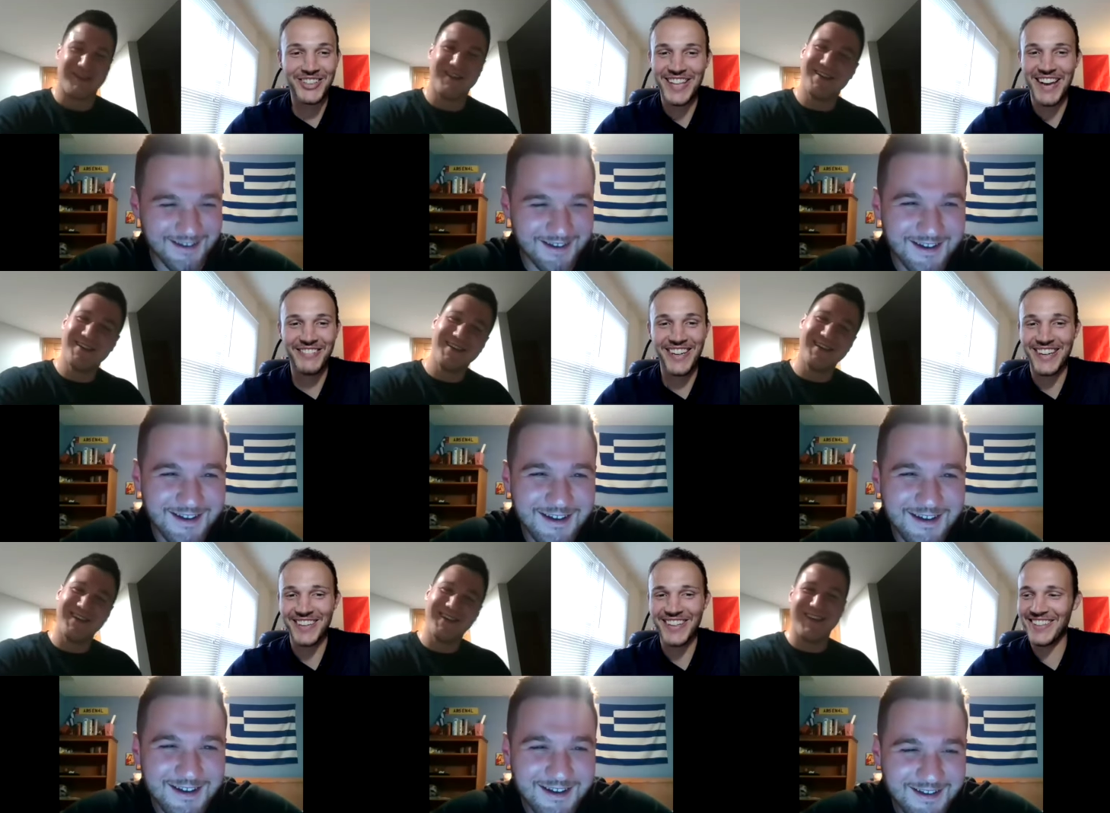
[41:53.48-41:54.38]
Speaker 1: laughing. I
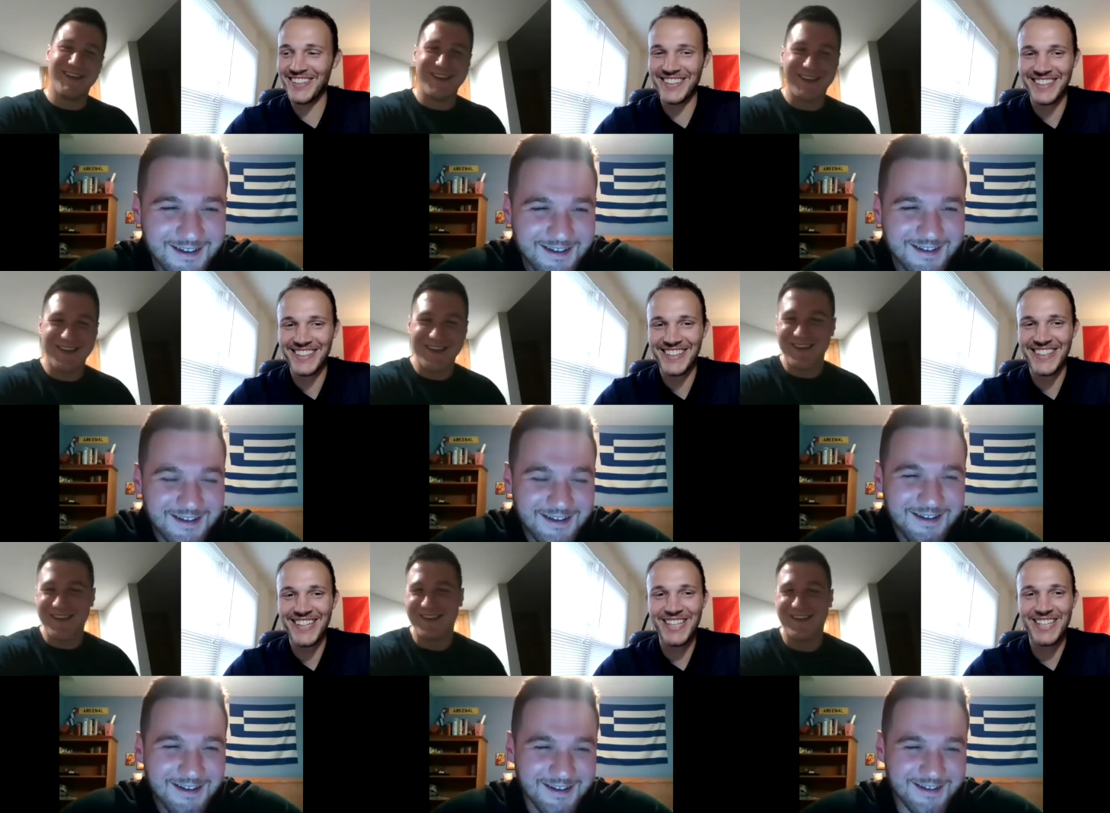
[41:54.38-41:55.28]
don't know.
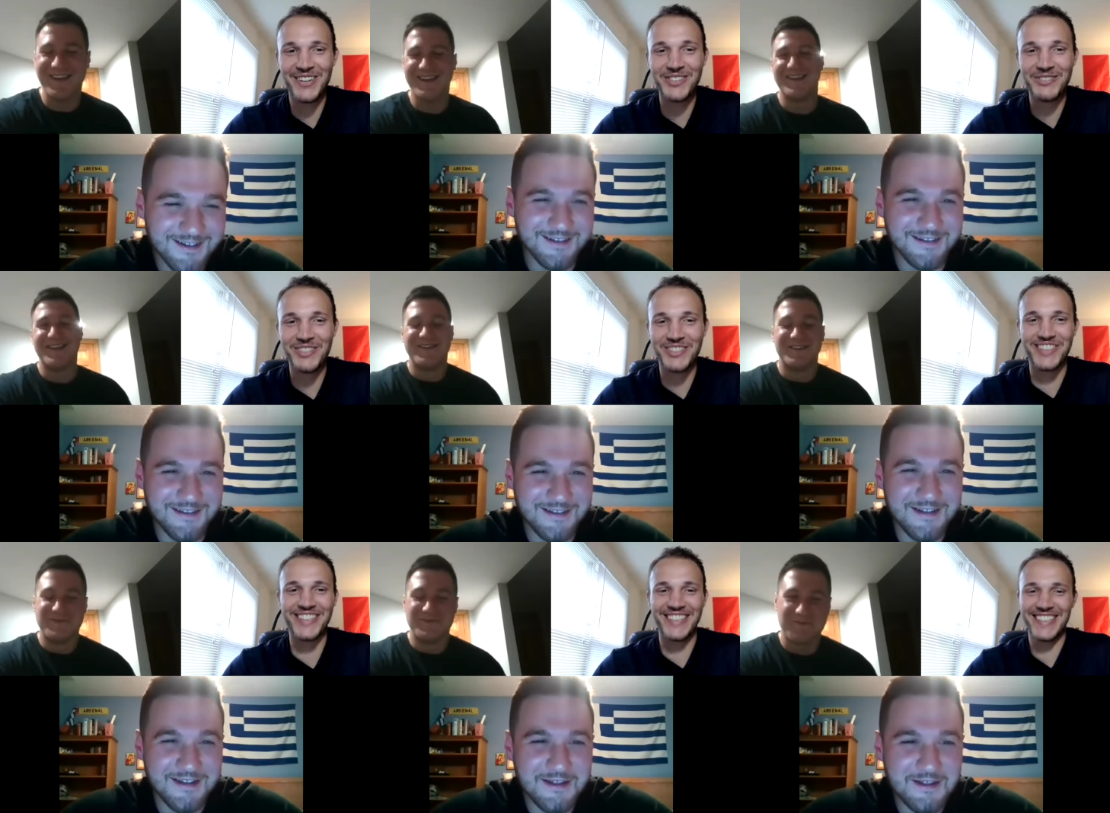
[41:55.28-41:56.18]
You going
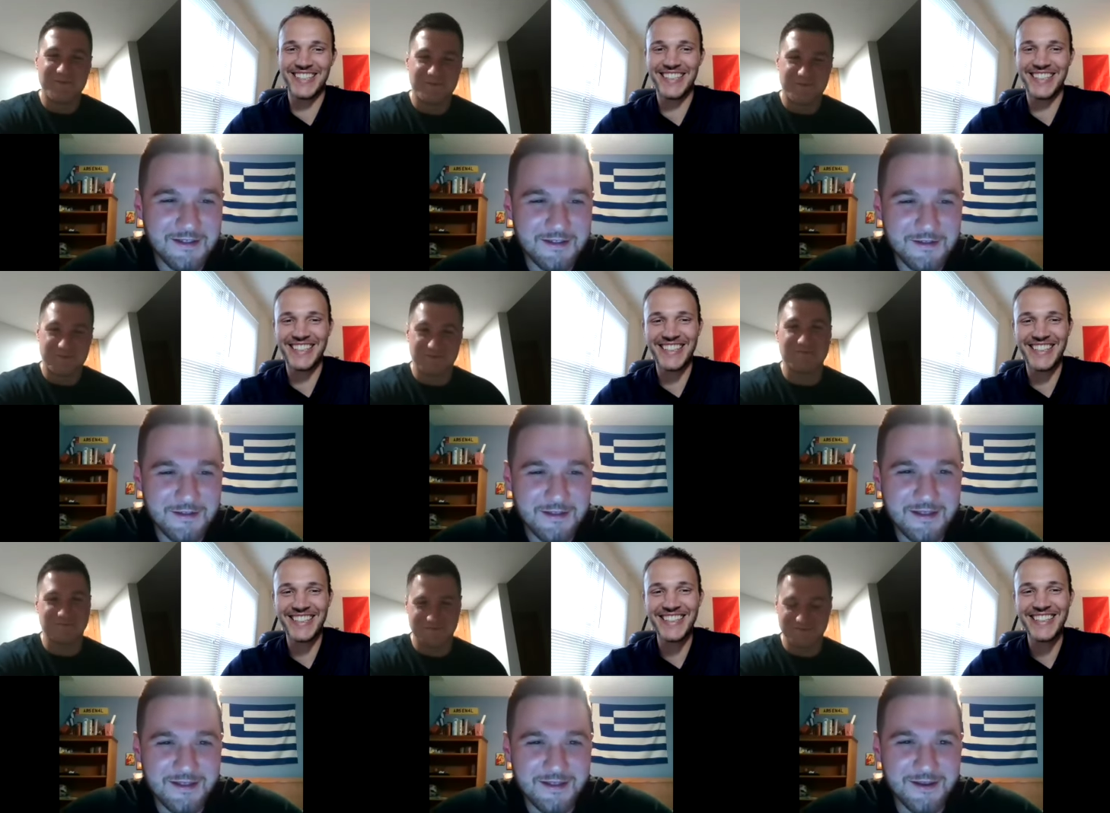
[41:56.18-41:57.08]
Switzerland?
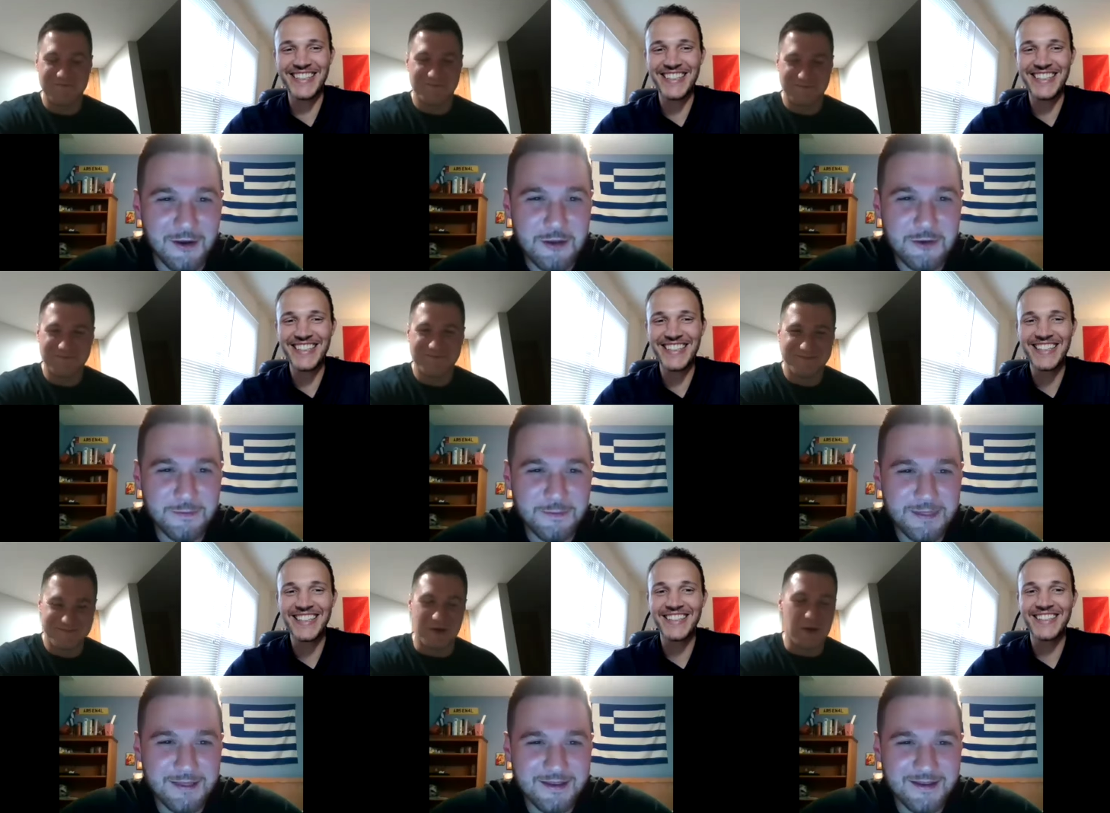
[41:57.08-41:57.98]
Are you?
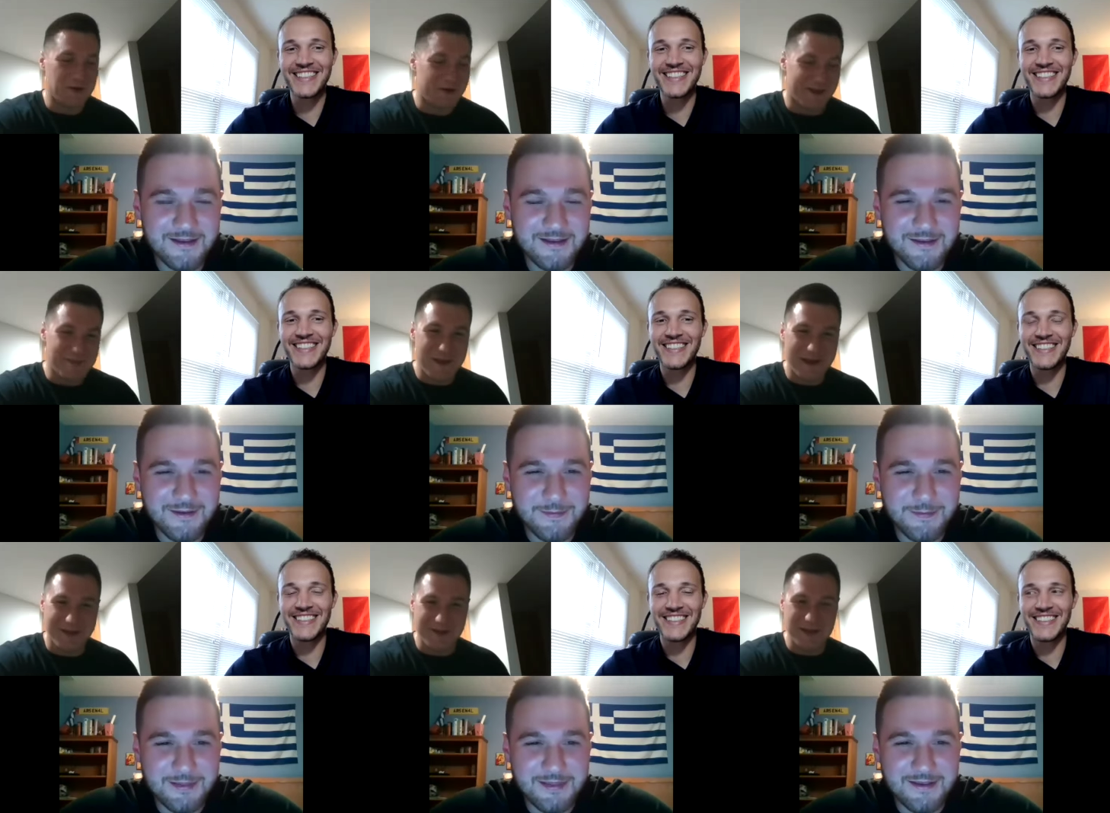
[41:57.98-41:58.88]
Oh yeah, I'm back.
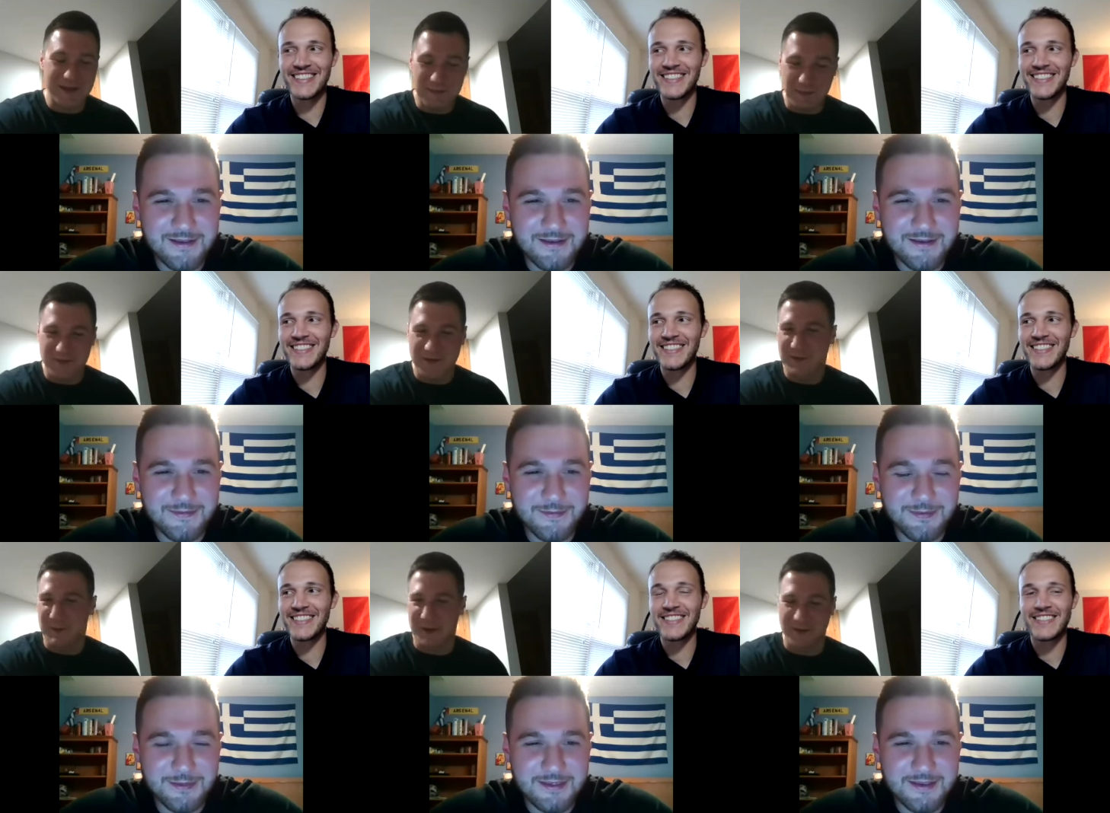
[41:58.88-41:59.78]
He proved me
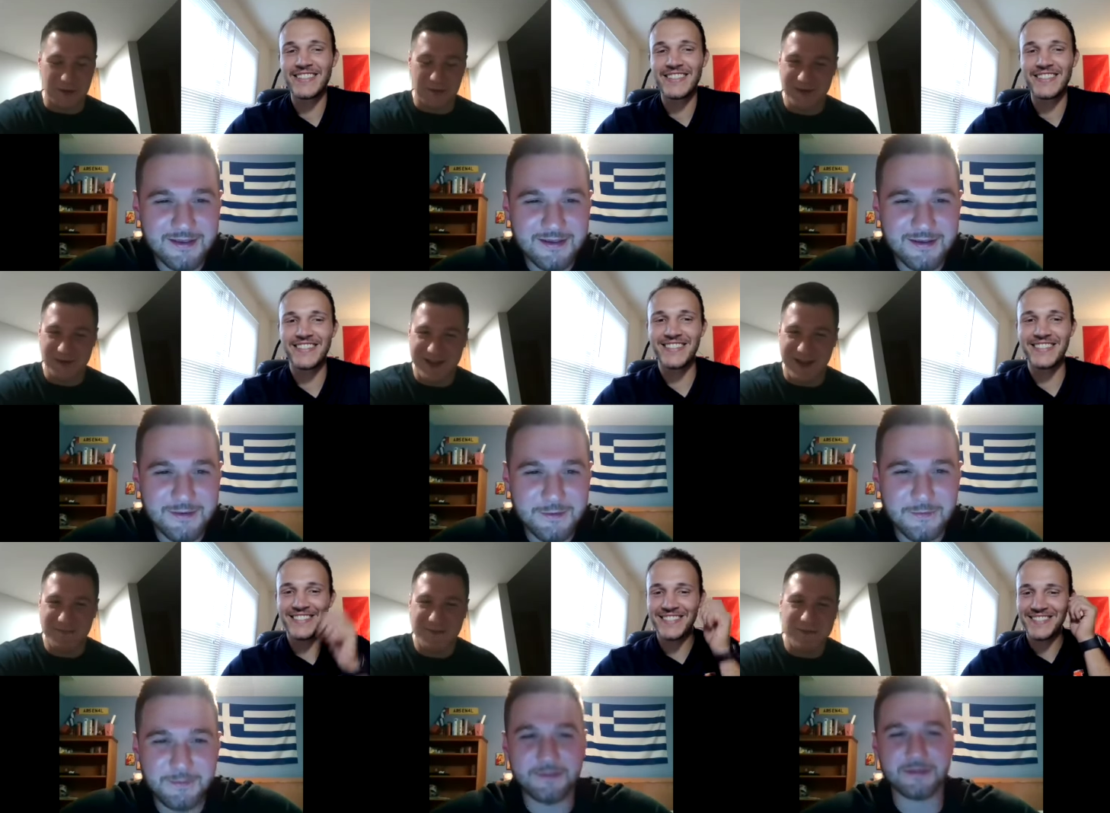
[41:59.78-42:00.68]
wrong so many
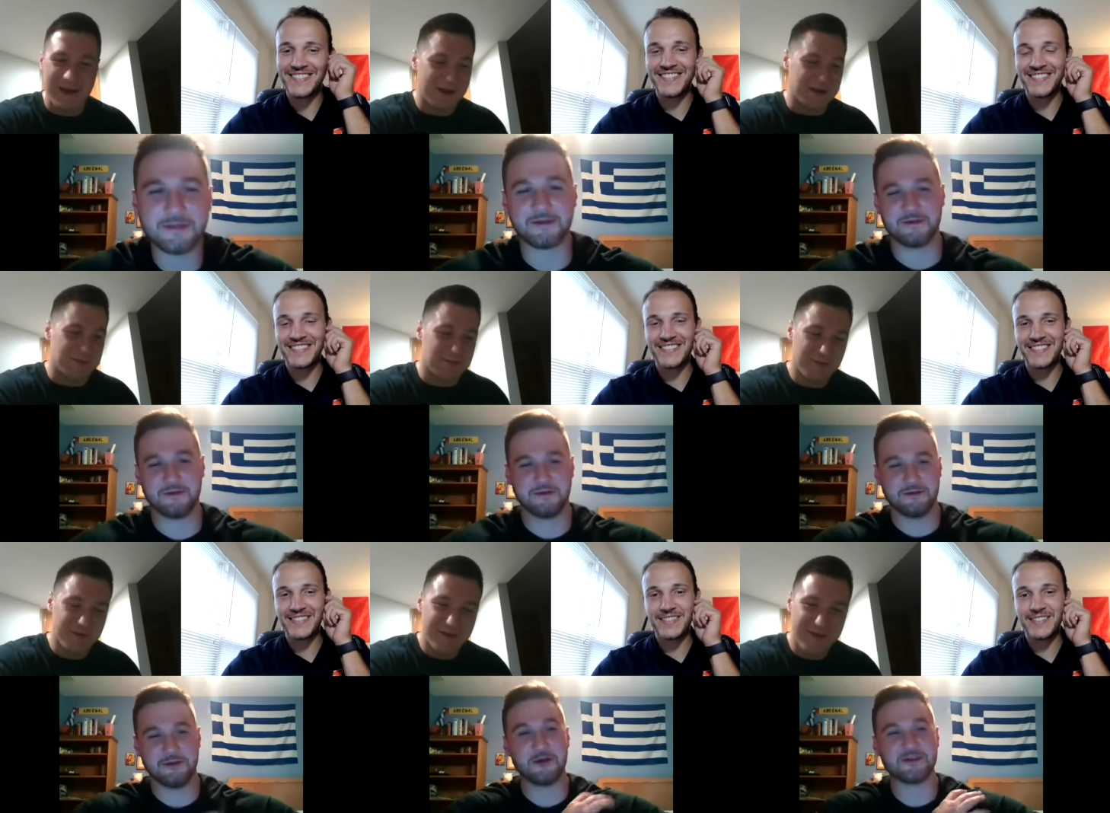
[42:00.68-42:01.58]
times. I'm backing him. You
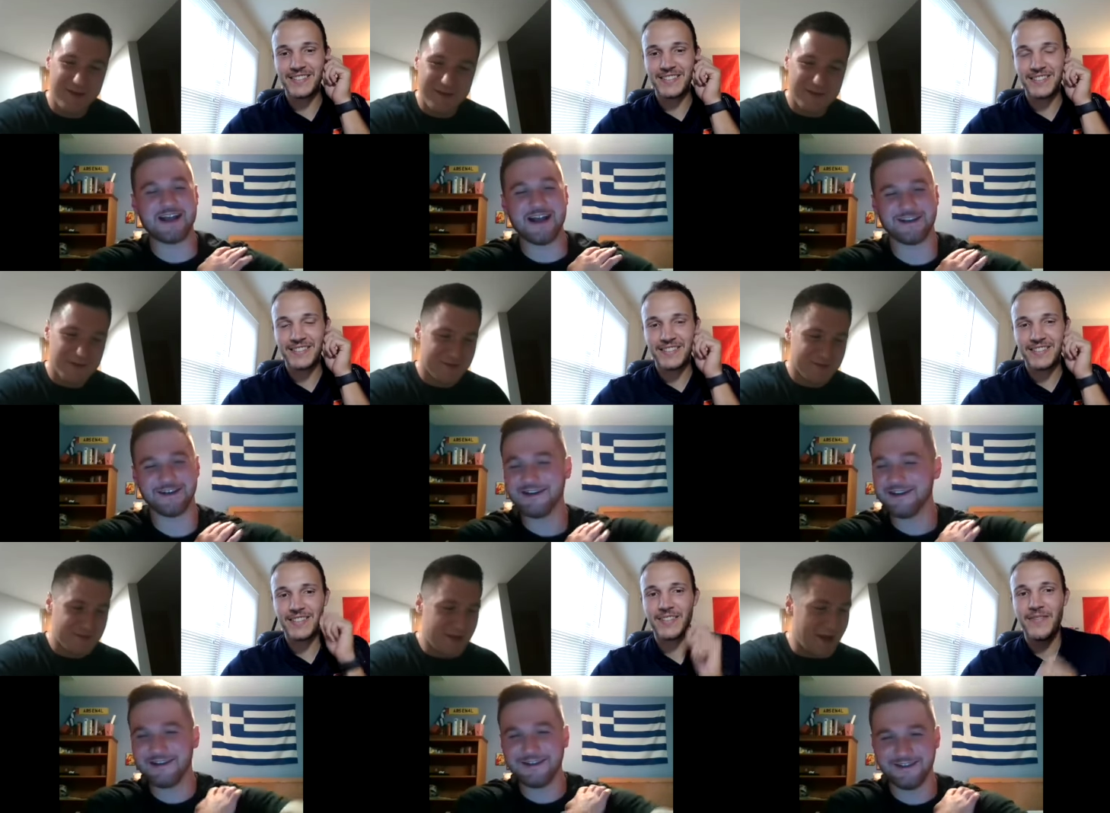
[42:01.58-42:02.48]
going Xhaka? Yeah,